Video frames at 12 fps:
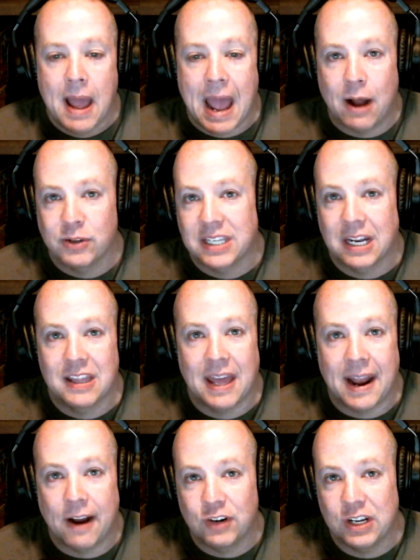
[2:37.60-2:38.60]
Outside of
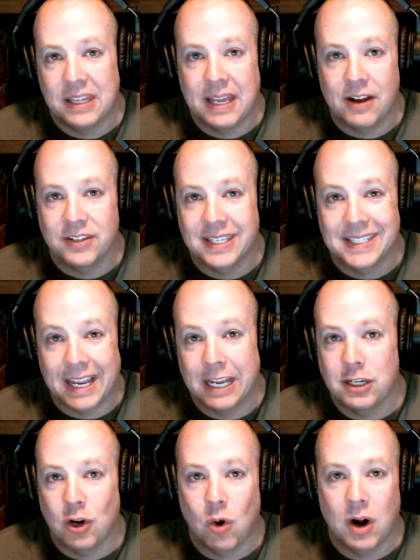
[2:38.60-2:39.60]
that, everything else is
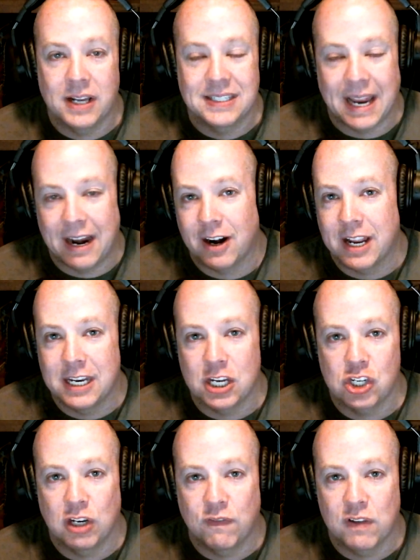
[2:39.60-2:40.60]
indoor. It's air
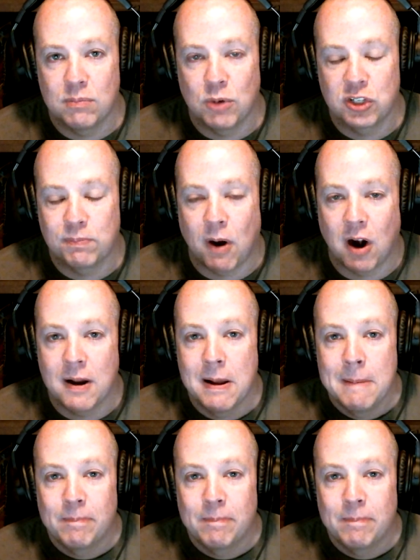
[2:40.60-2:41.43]
conditioned for the most part.